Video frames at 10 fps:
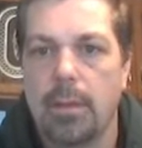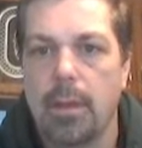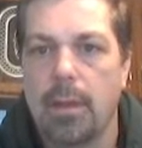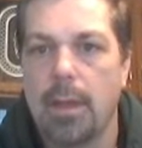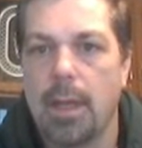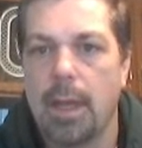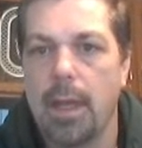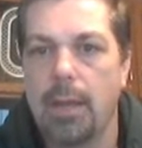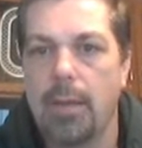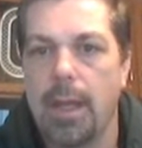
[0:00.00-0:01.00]
And then
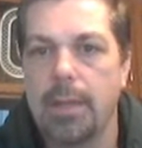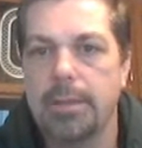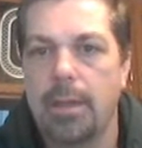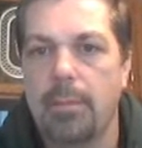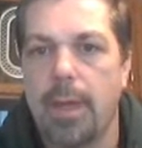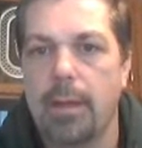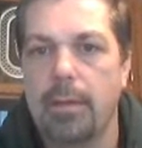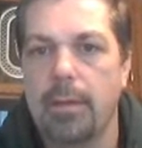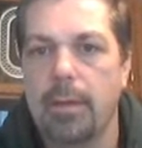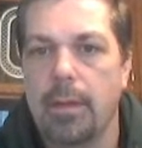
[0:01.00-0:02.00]
I set
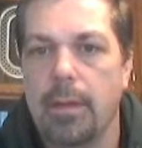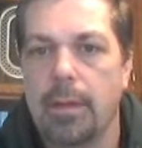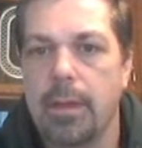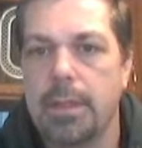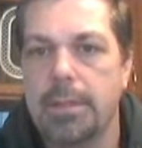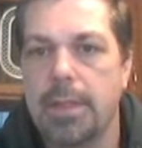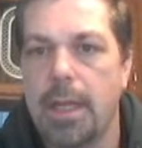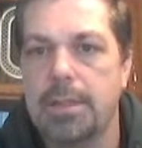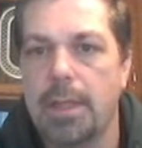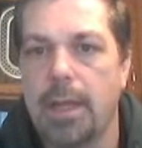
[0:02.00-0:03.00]
mine. You can
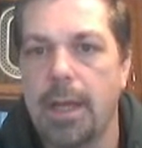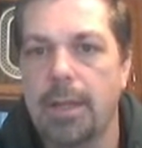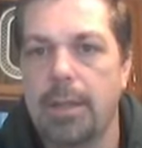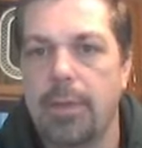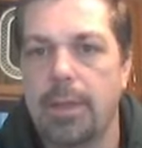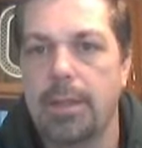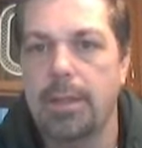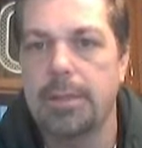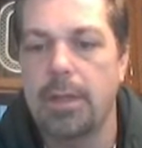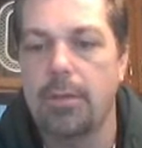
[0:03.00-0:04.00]
change the height and width
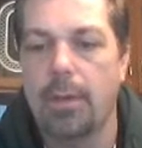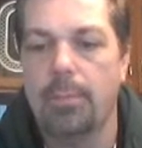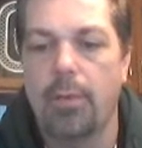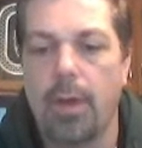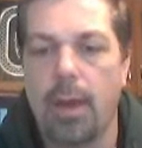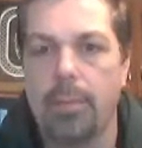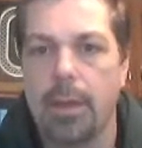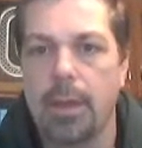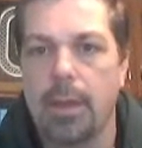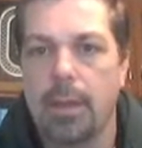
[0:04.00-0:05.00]
to show up
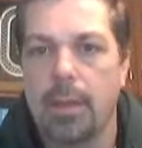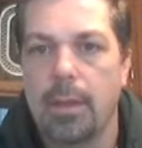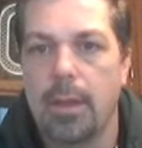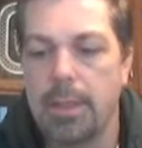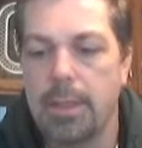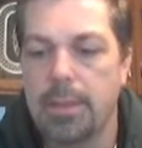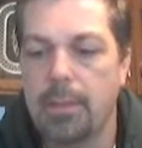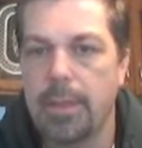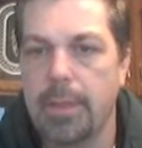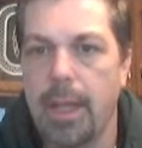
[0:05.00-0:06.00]
properly. I set
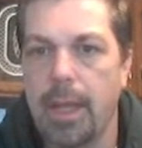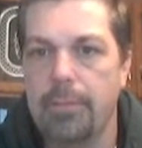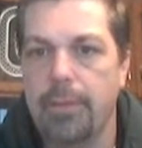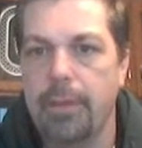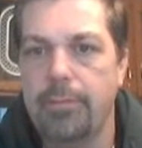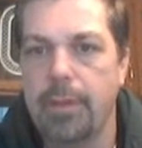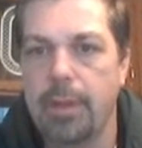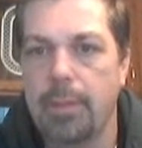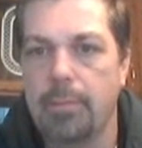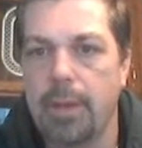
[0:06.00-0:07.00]
them to
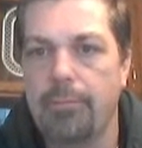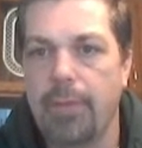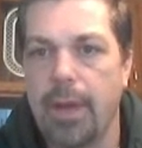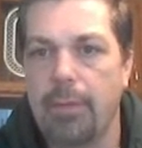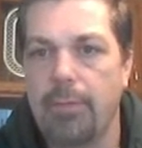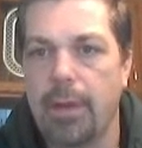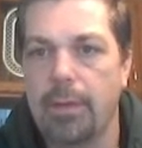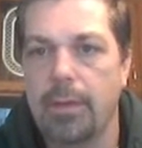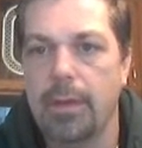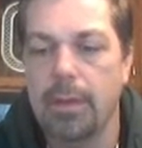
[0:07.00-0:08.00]
850 by
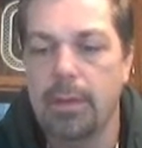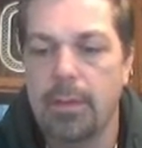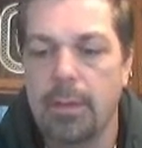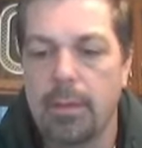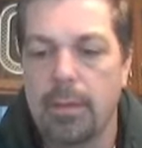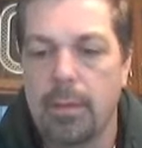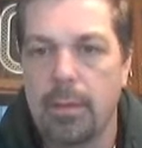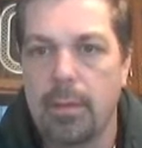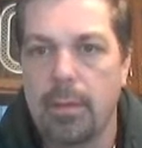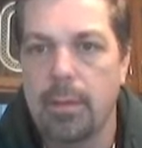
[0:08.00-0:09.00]
500.
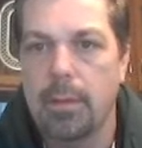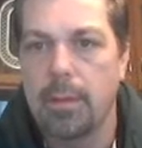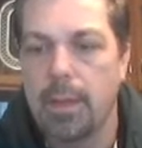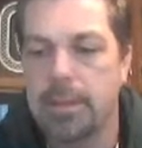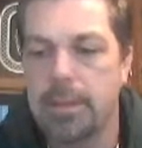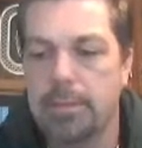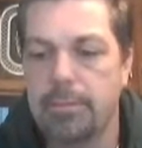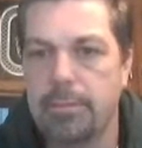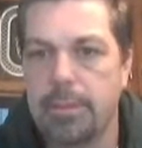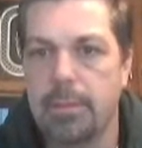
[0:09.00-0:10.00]
That
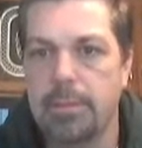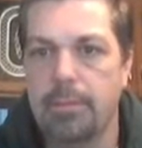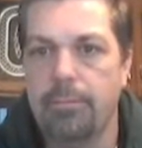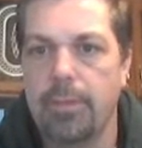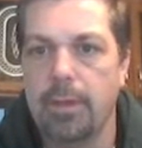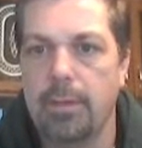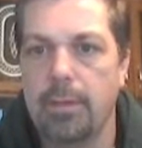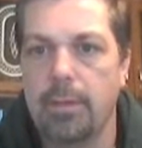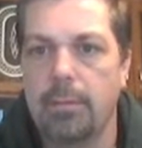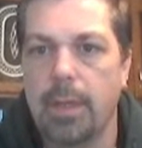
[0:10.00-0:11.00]
just seems to fit
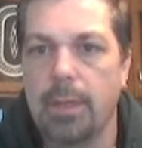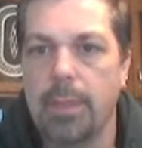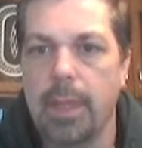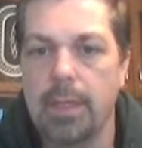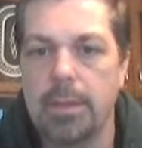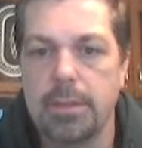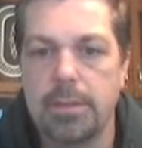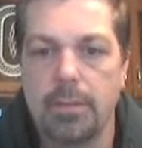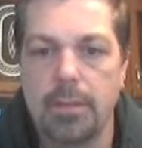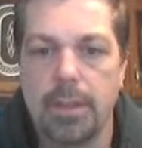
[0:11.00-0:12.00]
good on my pages,
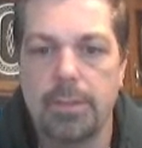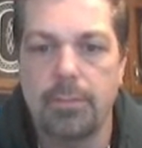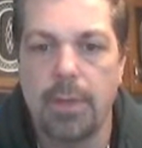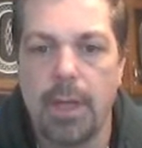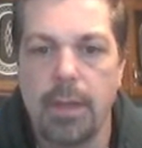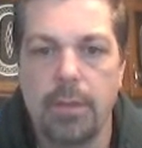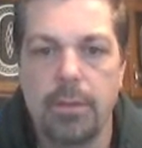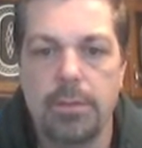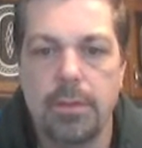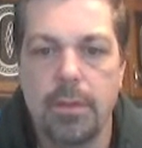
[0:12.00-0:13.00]
so that's what I
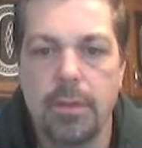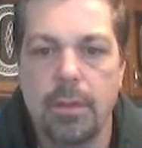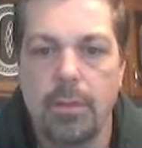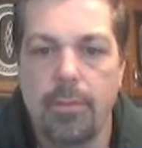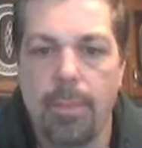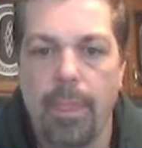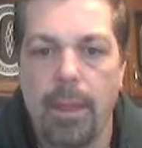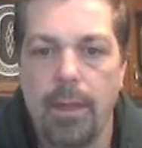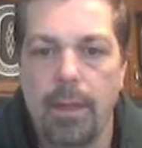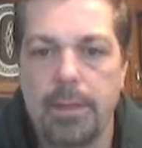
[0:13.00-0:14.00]
use.
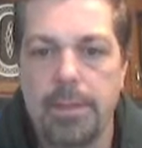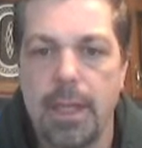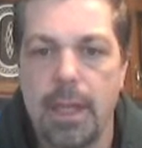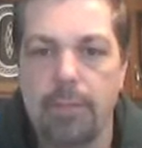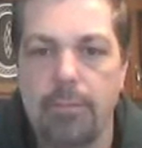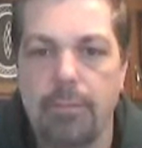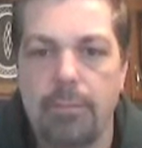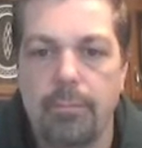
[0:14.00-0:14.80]
And then save.